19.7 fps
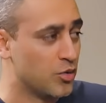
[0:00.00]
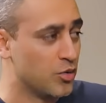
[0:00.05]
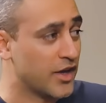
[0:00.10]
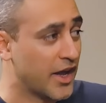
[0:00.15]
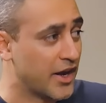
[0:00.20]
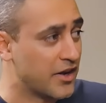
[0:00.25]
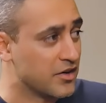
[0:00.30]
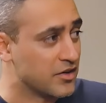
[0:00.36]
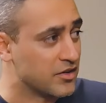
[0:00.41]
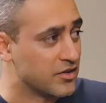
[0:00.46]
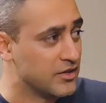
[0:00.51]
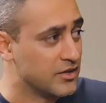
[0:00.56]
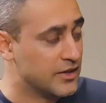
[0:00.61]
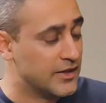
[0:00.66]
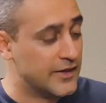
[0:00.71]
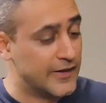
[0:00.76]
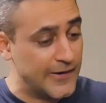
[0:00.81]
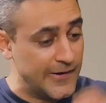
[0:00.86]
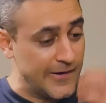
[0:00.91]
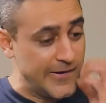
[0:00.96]
I don't get it.
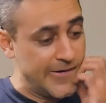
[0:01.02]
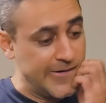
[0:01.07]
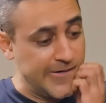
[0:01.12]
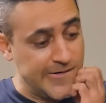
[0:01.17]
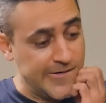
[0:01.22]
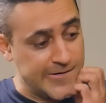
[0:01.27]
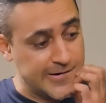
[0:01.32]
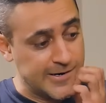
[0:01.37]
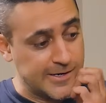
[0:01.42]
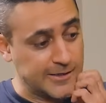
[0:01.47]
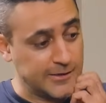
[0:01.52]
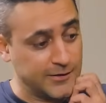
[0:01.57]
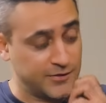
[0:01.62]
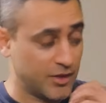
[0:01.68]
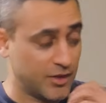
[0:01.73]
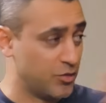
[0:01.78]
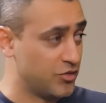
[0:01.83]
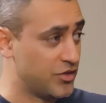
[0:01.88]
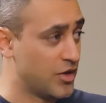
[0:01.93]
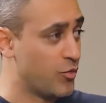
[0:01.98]

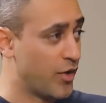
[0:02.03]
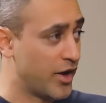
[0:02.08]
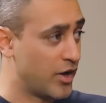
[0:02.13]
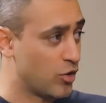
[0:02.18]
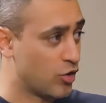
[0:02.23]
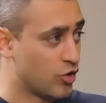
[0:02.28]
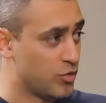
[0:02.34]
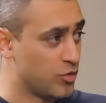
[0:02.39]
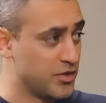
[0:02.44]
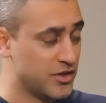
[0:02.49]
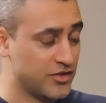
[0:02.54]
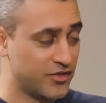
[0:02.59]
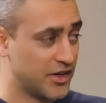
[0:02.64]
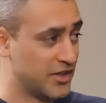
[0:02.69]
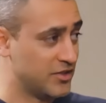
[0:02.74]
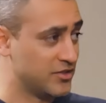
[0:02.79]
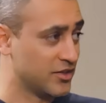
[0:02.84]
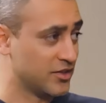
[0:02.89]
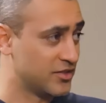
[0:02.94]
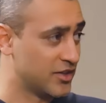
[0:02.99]
Some of them went on to be
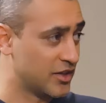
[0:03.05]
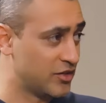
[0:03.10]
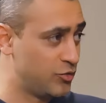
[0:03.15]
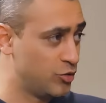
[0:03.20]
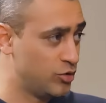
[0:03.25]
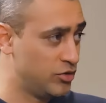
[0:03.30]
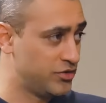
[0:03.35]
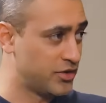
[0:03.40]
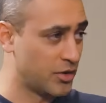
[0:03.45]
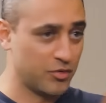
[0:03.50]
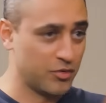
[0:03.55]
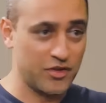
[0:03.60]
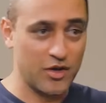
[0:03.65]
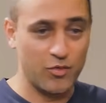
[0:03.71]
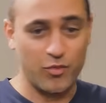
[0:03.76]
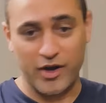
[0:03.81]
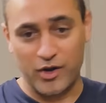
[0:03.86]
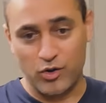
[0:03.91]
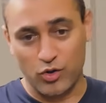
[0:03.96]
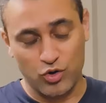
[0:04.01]
very successful. Some of
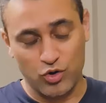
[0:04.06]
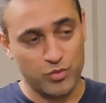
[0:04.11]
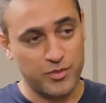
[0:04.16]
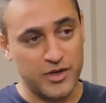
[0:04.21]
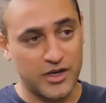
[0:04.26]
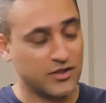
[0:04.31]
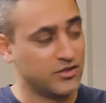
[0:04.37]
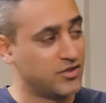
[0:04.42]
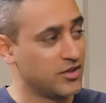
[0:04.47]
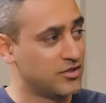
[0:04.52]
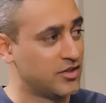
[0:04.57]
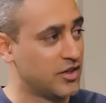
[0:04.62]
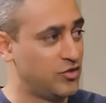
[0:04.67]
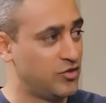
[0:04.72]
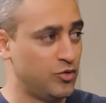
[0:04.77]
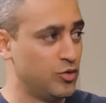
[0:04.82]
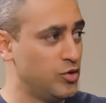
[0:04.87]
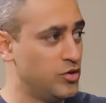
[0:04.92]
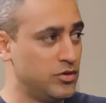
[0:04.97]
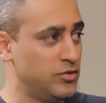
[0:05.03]
them went on to be
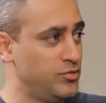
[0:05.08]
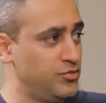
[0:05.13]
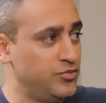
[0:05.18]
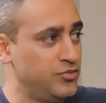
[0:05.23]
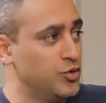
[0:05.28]
unsuccessful.